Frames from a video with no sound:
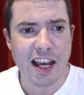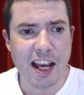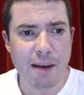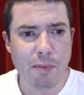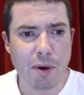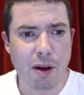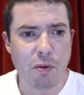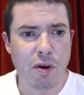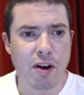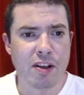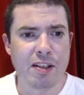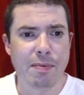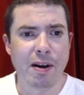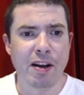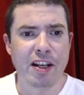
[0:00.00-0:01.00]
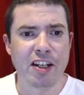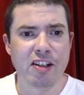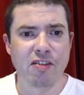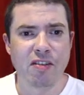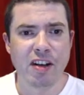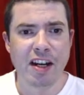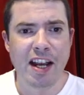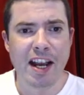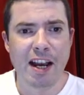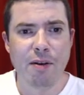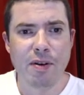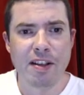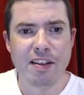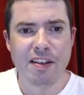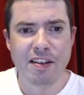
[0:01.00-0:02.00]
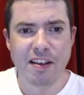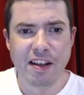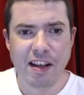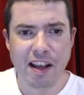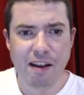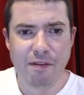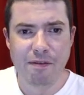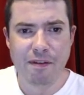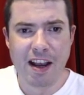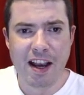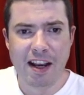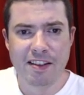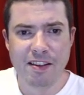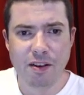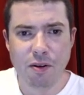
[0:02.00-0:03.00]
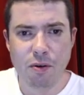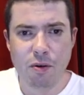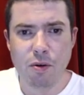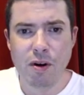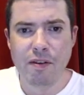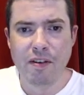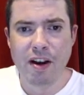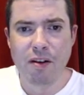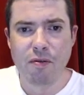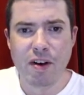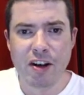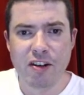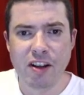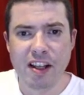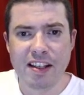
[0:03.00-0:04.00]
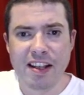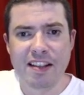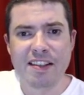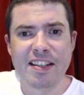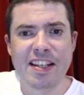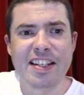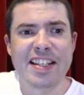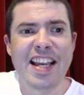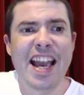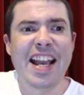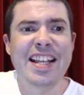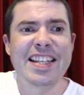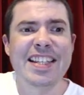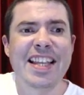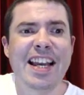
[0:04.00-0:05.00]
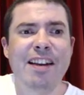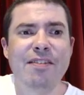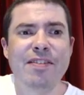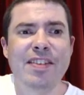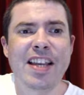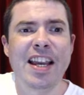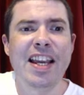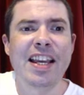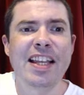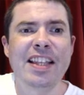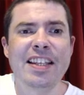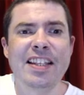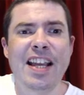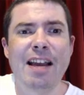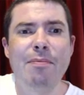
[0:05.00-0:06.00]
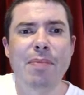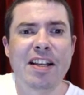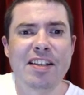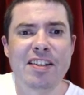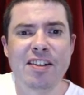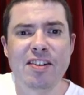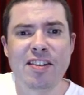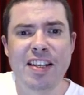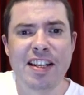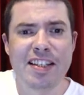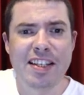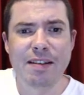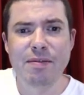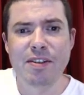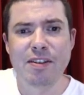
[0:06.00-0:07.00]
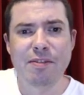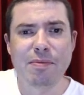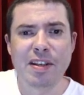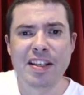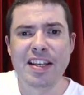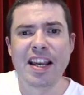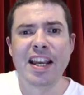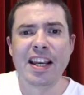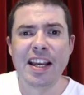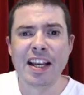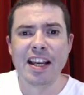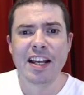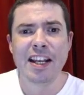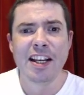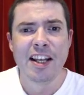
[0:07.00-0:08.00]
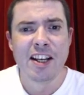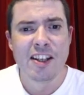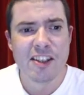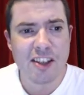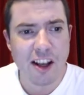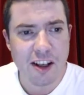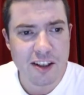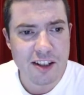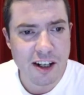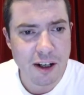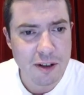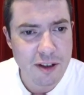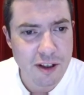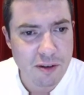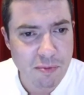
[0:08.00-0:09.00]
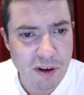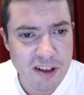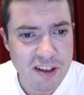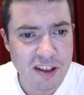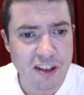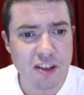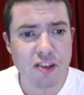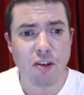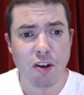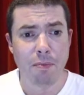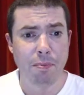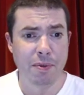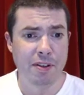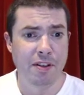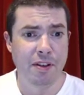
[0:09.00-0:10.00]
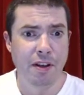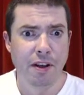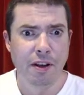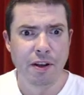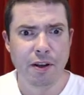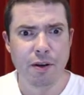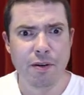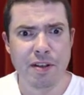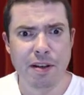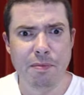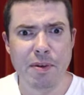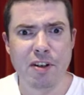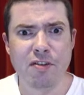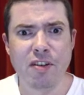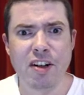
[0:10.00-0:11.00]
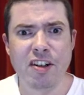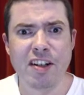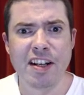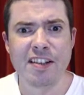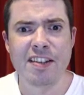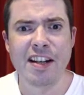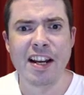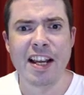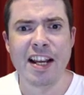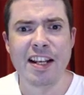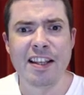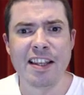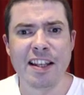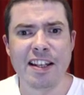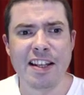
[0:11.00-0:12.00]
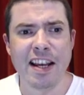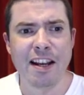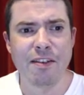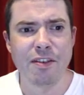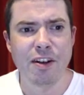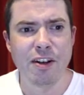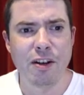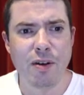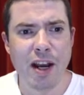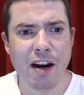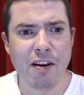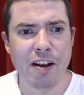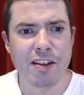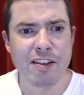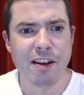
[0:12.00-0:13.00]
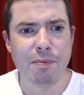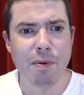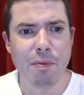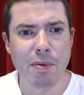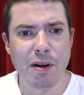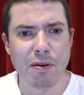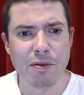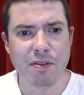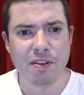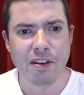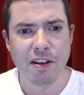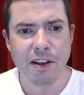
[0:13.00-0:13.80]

at my words about history and how it affects all of our racial identities. Yet instead of taking this campaign seriously, it seems to be taking stance closer to President Trump's, whose administration has delayed the date of the new Harriet Tubman bills,